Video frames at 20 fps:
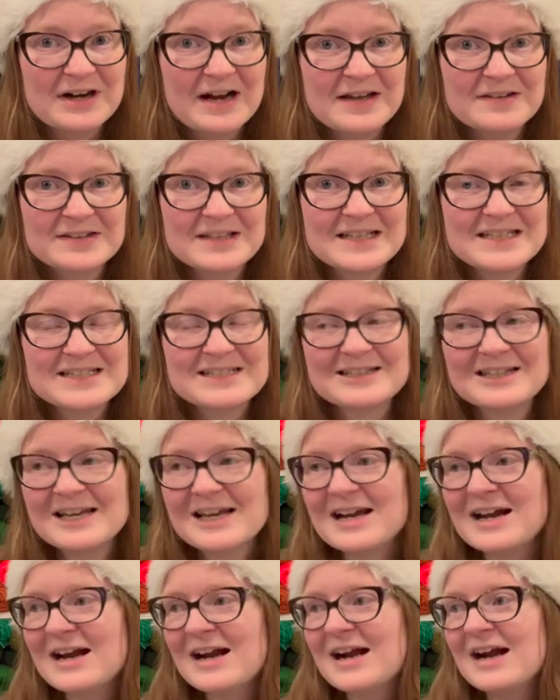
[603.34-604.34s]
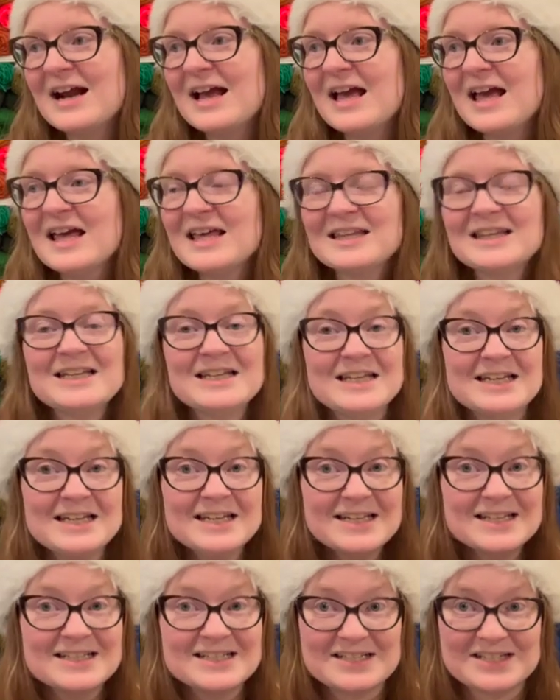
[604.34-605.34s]
out that he's there.
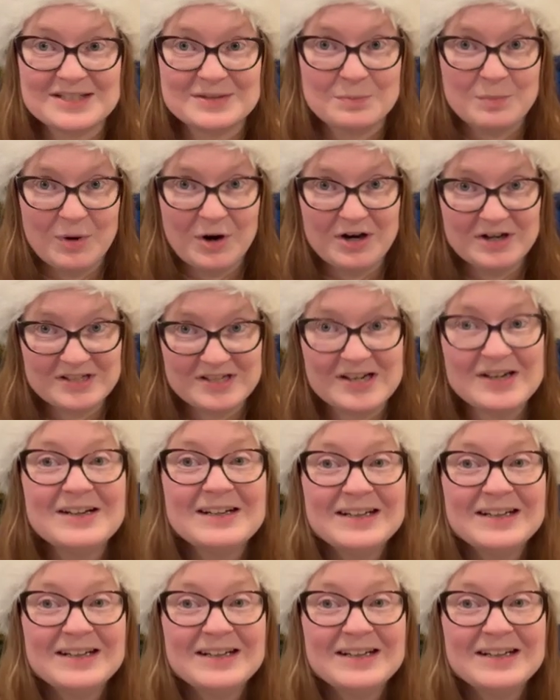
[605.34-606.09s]
He is smart.